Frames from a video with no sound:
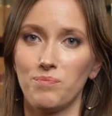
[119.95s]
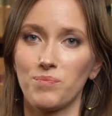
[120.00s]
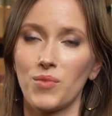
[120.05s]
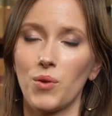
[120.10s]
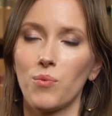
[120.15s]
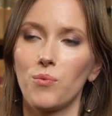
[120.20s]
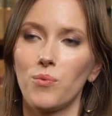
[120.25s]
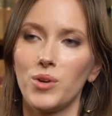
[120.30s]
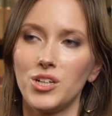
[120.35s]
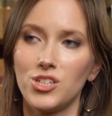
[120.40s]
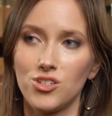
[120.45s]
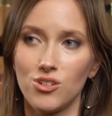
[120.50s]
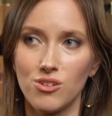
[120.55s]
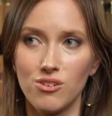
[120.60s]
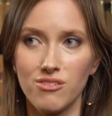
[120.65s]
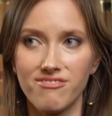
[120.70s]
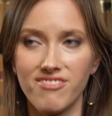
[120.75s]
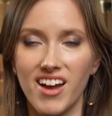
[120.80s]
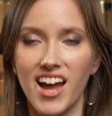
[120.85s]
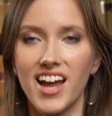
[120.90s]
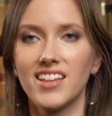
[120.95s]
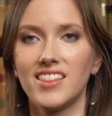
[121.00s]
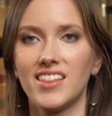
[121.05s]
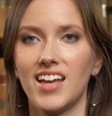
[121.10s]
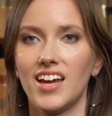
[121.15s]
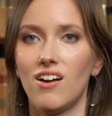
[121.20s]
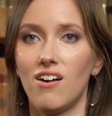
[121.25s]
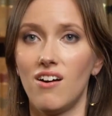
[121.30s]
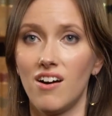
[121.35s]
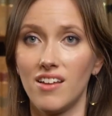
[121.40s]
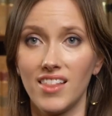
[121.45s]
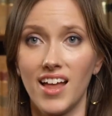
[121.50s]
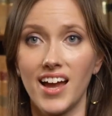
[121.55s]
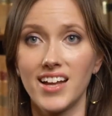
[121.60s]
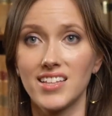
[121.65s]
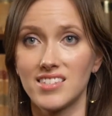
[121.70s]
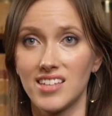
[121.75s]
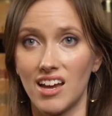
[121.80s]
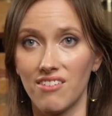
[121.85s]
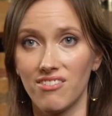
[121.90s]
We do find that
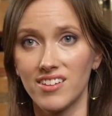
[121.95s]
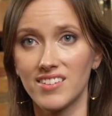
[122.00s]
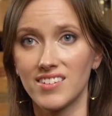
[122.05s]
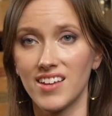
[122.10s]
online severance